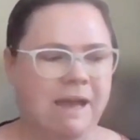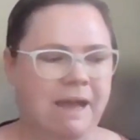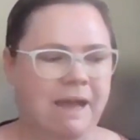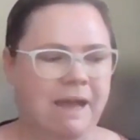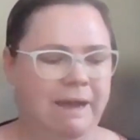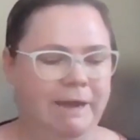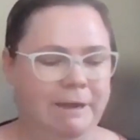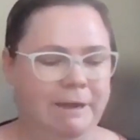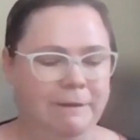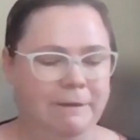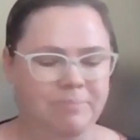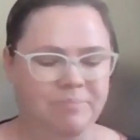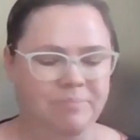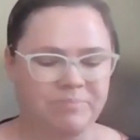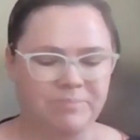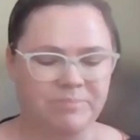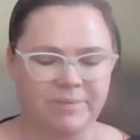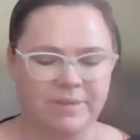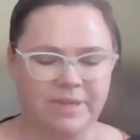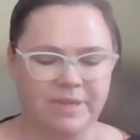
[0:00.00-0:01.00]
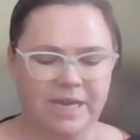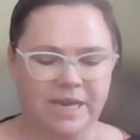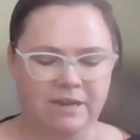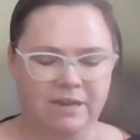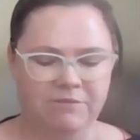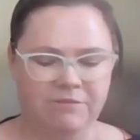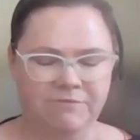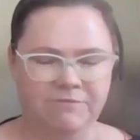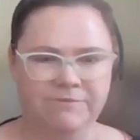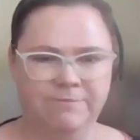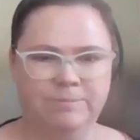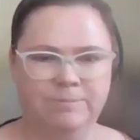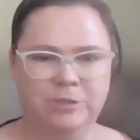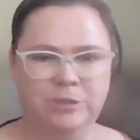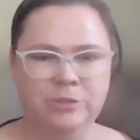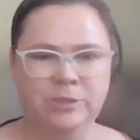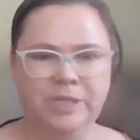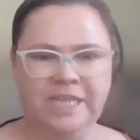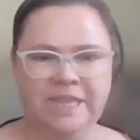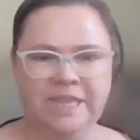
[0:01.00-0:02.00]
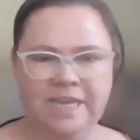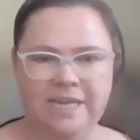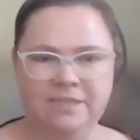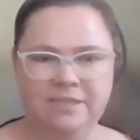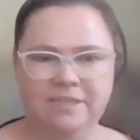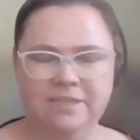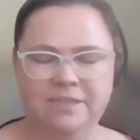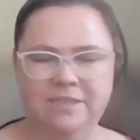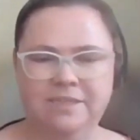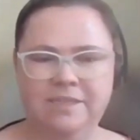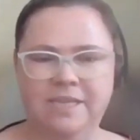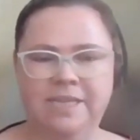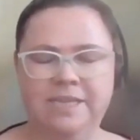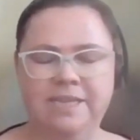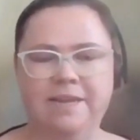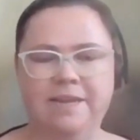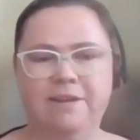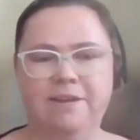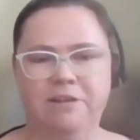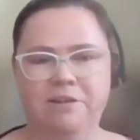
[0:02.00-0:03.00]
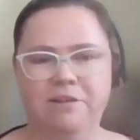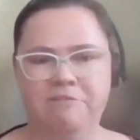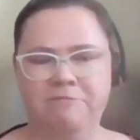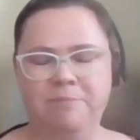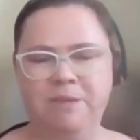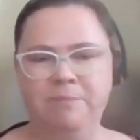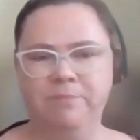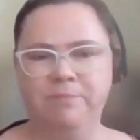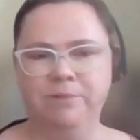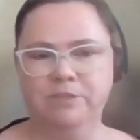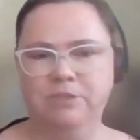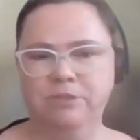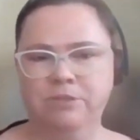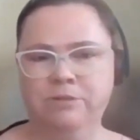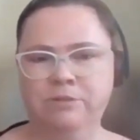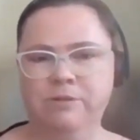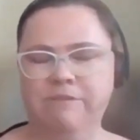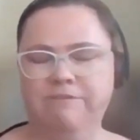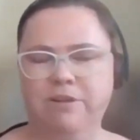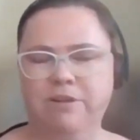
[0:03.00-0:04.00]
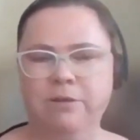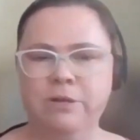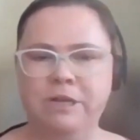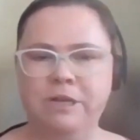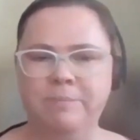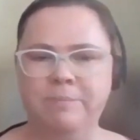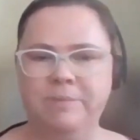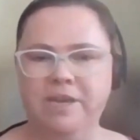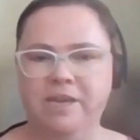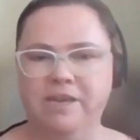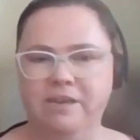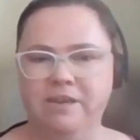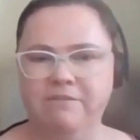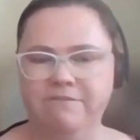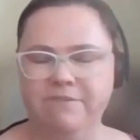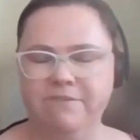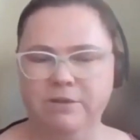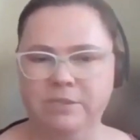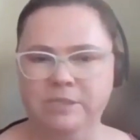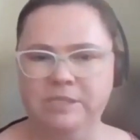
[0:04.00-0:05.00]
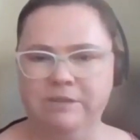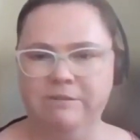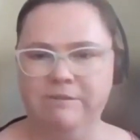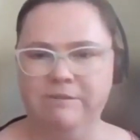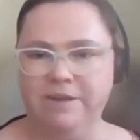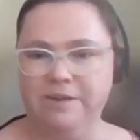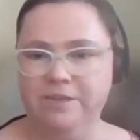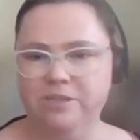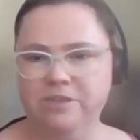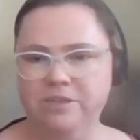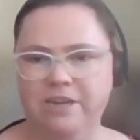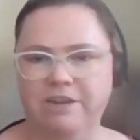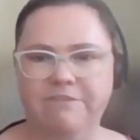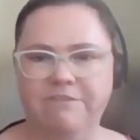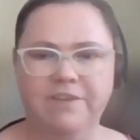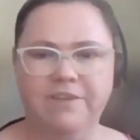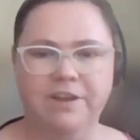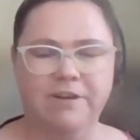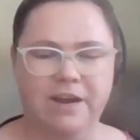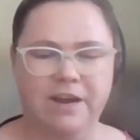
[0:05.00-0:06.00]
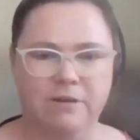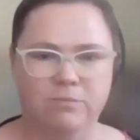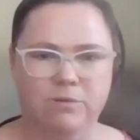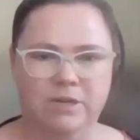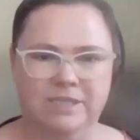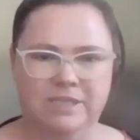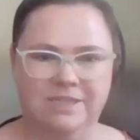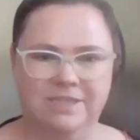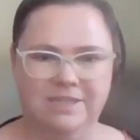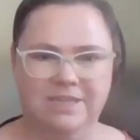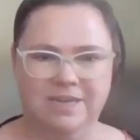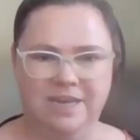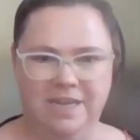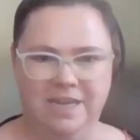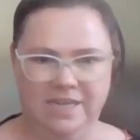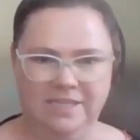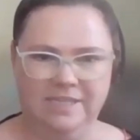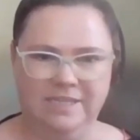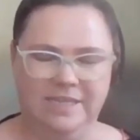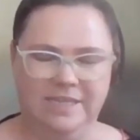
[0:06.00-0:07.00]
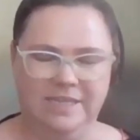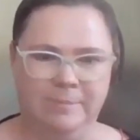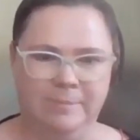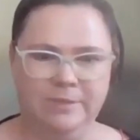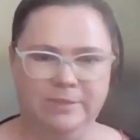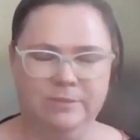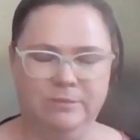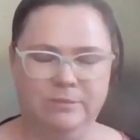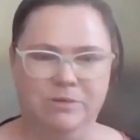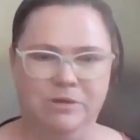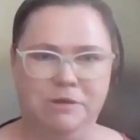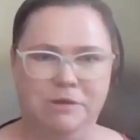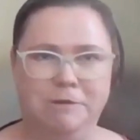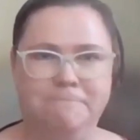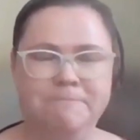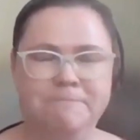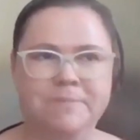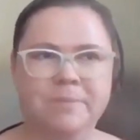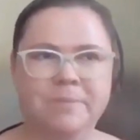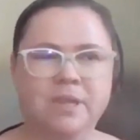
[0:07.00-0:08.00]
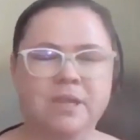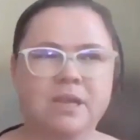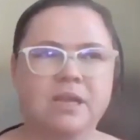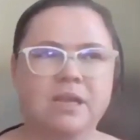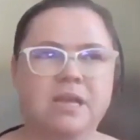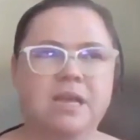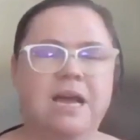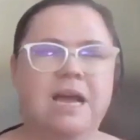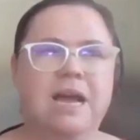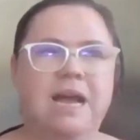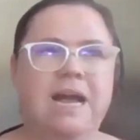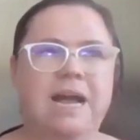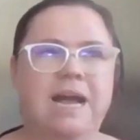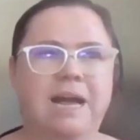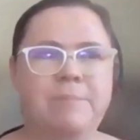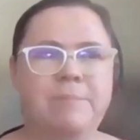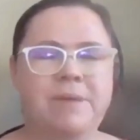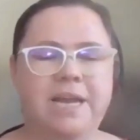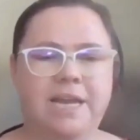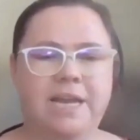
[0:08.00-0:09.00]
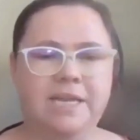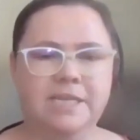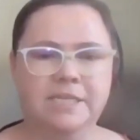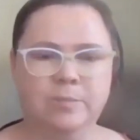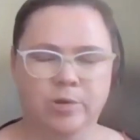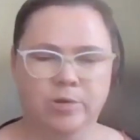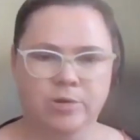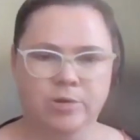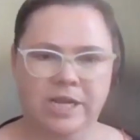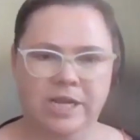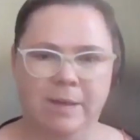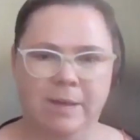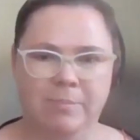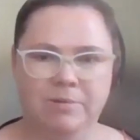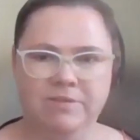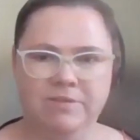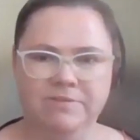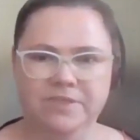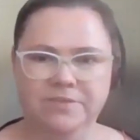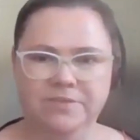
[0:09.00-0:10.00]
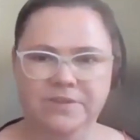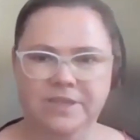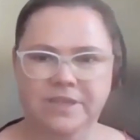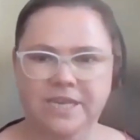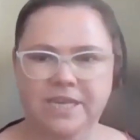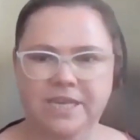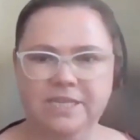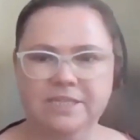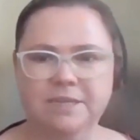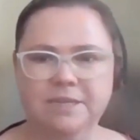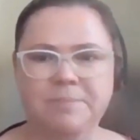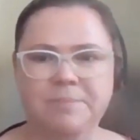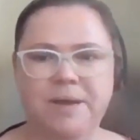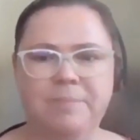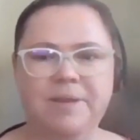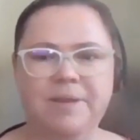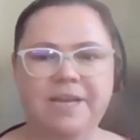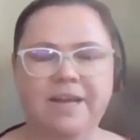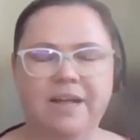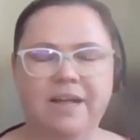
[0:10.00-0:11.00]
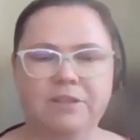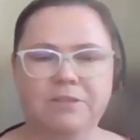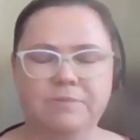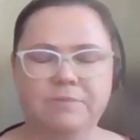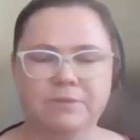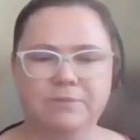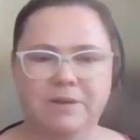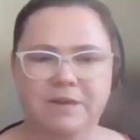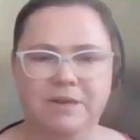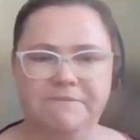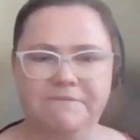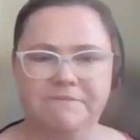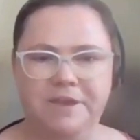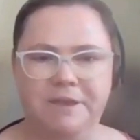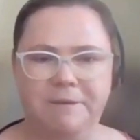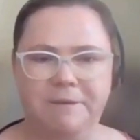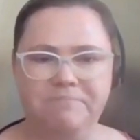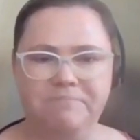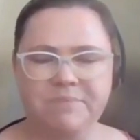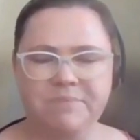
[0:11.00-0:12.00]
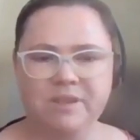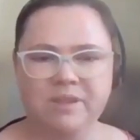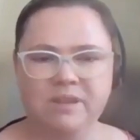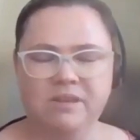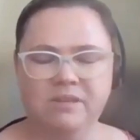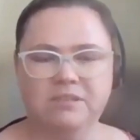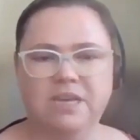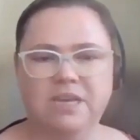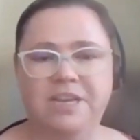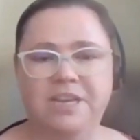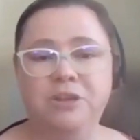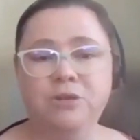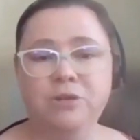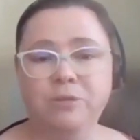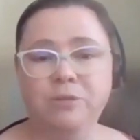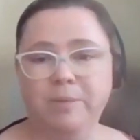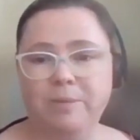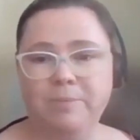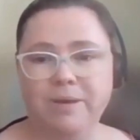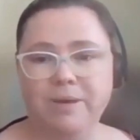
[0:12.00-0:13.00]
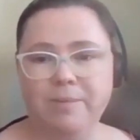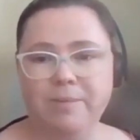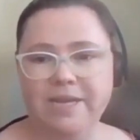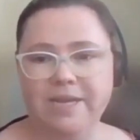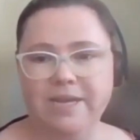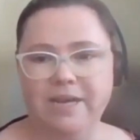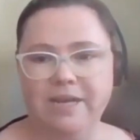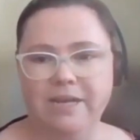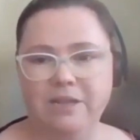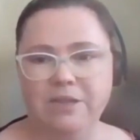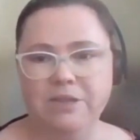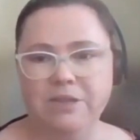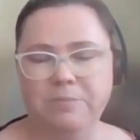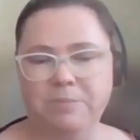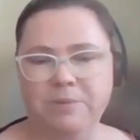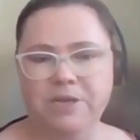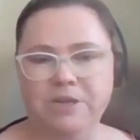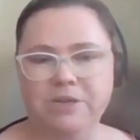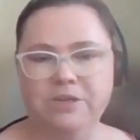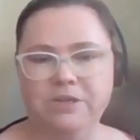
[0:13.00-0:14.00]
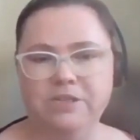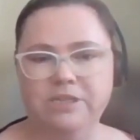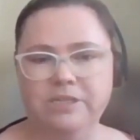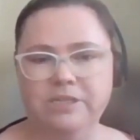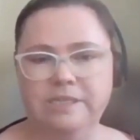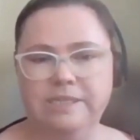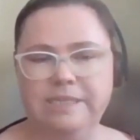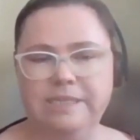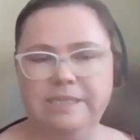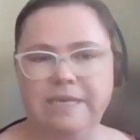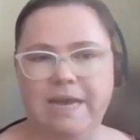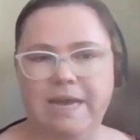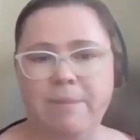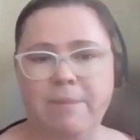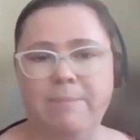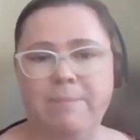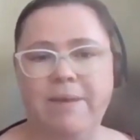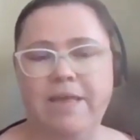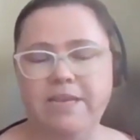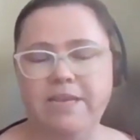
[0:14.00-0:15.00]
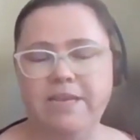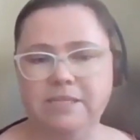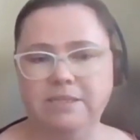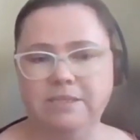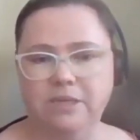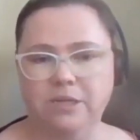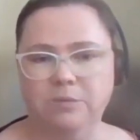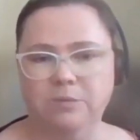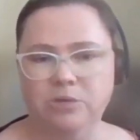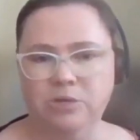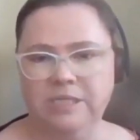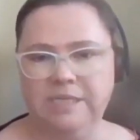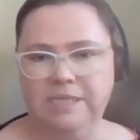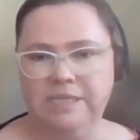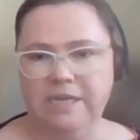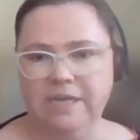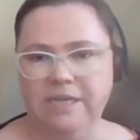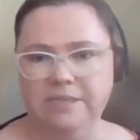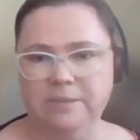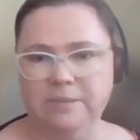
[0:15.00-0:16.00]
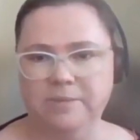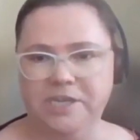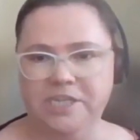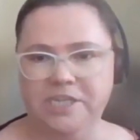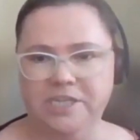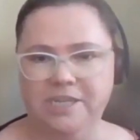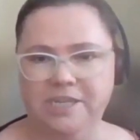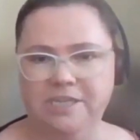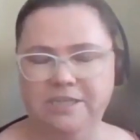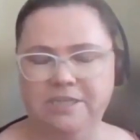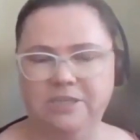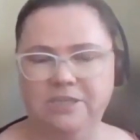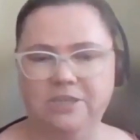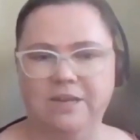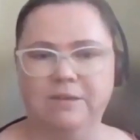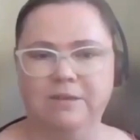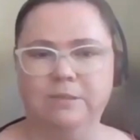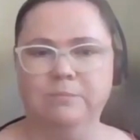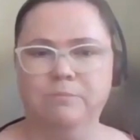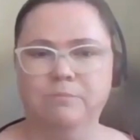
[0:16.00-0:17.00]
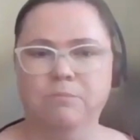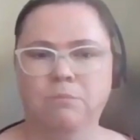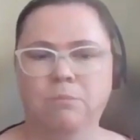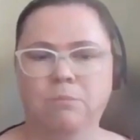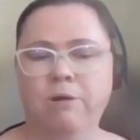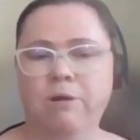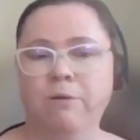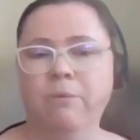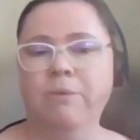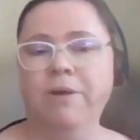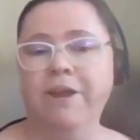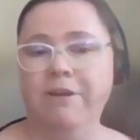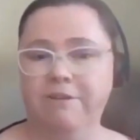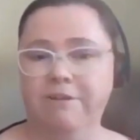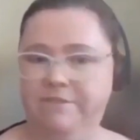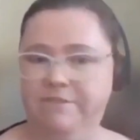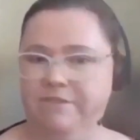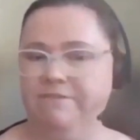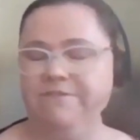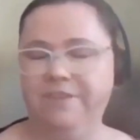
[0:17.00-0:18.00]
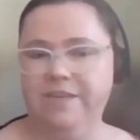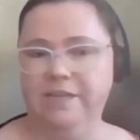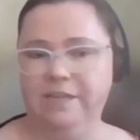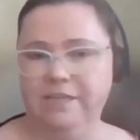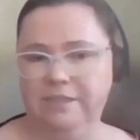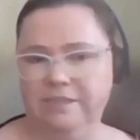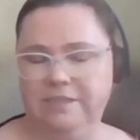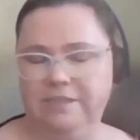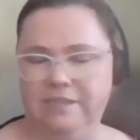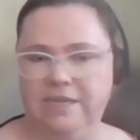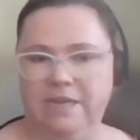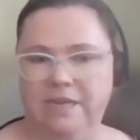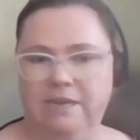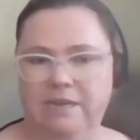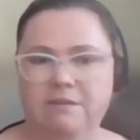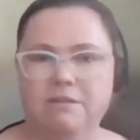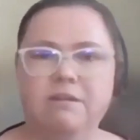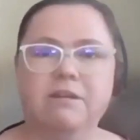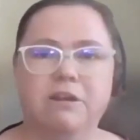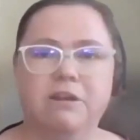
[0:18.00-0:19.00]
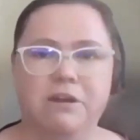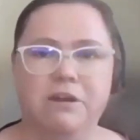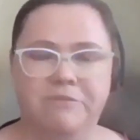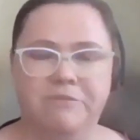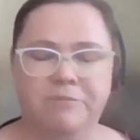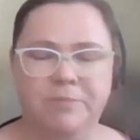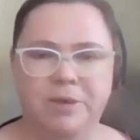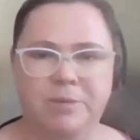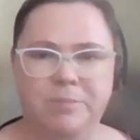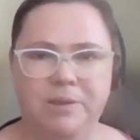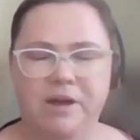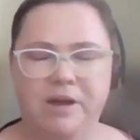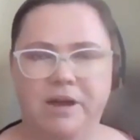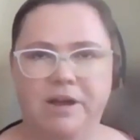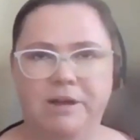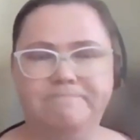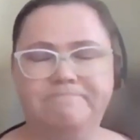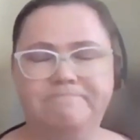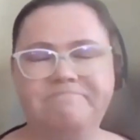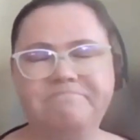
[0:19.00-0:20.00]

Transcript: kind of doing that thing that a lot of people do of locuming and floating around and trying to figure out what the next steps were. And I explored a couple of different things, and public health was one of them. So I knew about public health because my mother is a community health specialist. So I was more aware of the field than a lot of people are.